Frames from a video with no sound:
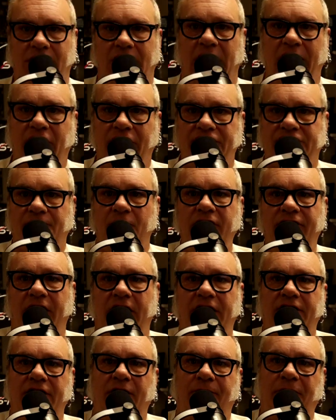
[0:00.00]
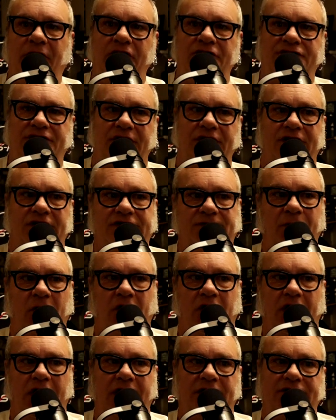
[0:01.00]
Now let's move on to the piercing
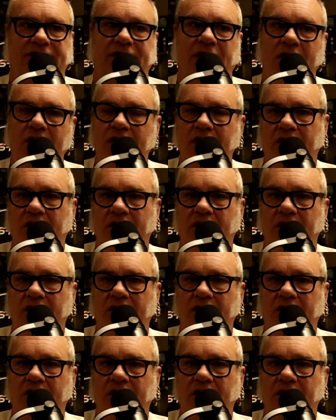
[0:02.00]
experience.